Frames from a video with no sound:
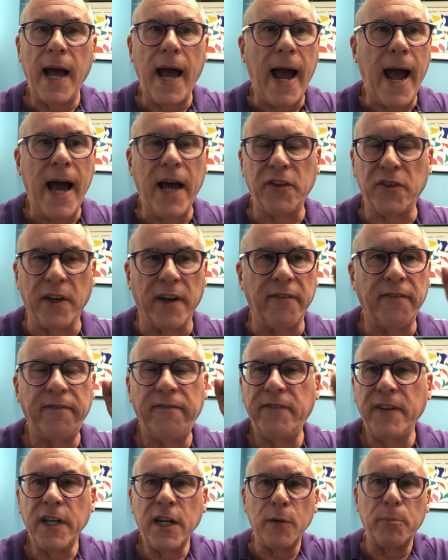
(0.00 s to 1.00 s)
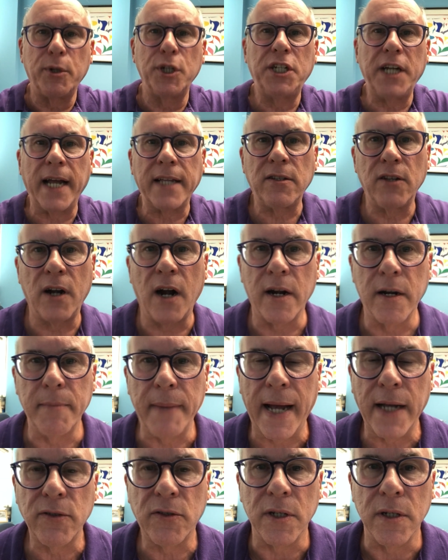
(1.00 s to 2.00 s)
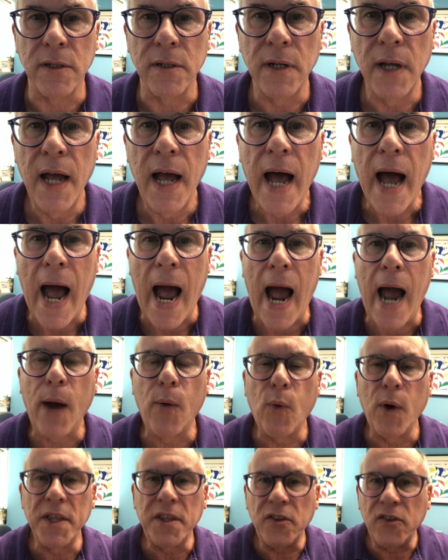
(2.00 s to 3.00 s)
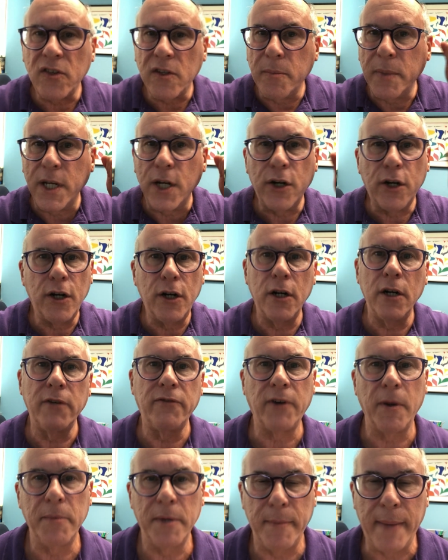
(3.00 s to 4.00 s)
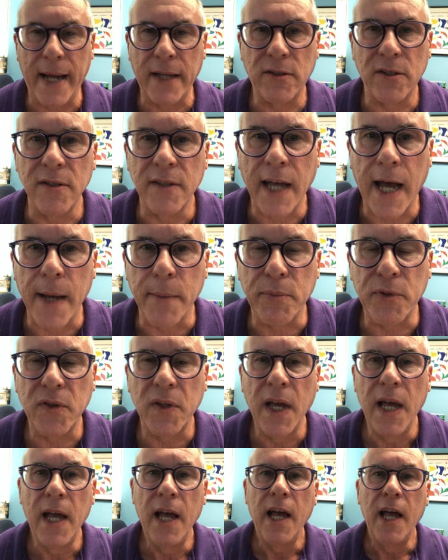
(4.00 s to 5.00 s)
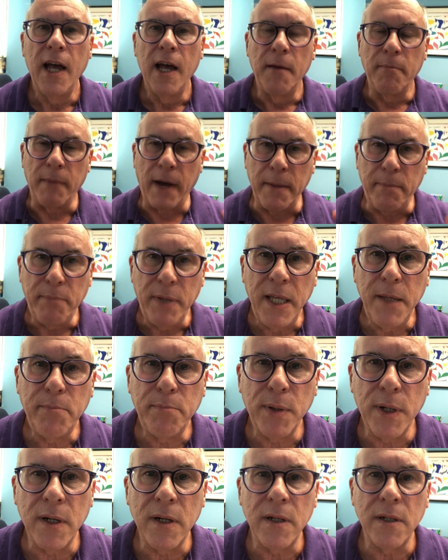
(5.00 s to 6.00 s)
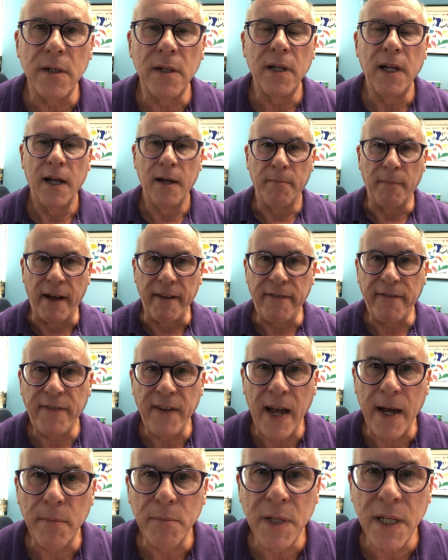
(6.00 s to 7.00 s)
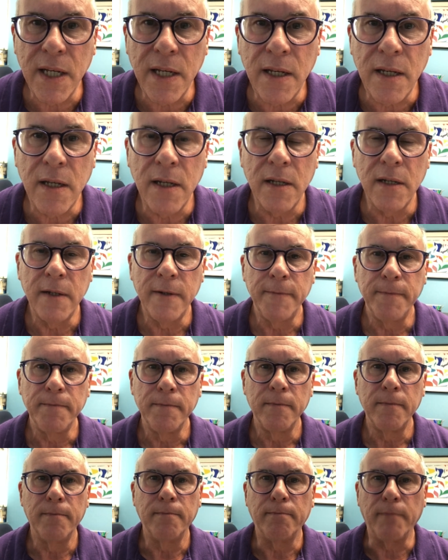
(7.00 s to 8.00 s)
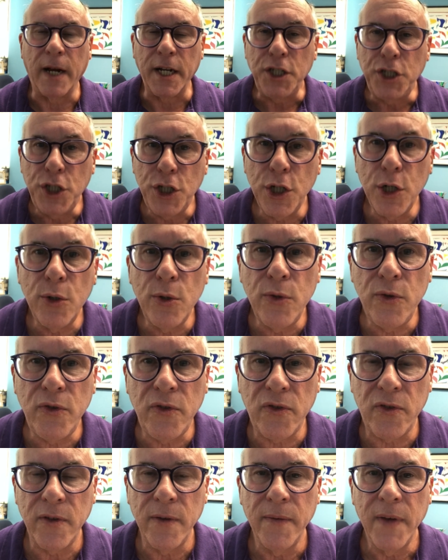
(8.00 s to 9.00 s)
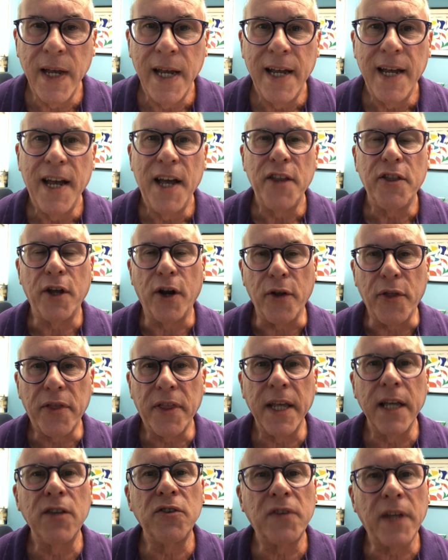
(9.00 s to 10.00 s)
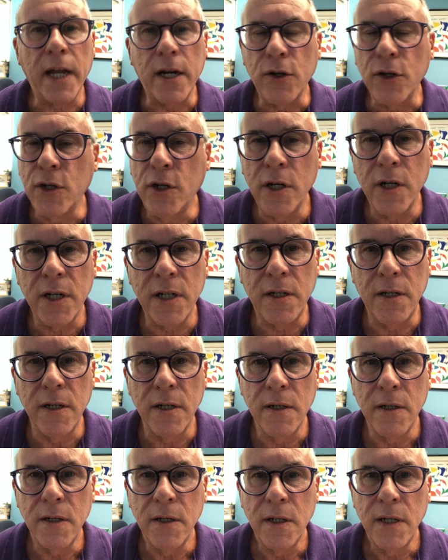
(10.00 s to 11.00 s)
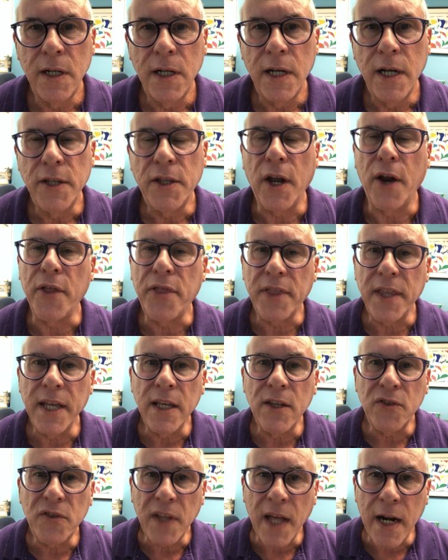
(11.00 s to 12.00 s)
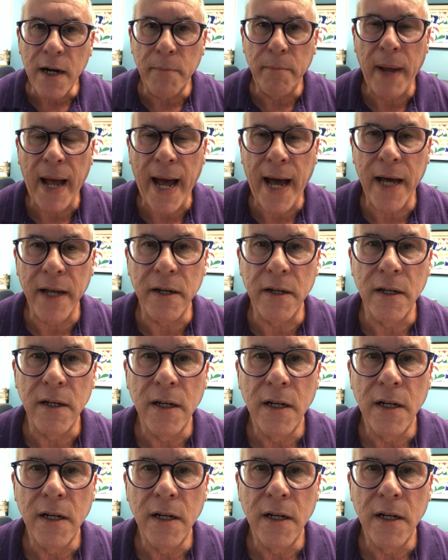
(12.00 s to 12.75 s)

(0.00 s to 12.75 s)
as a figure projected on a mountain. I want this to be heard from the mountaintops. My people, my family, my Jews, there are things that are good, there are things that are bad.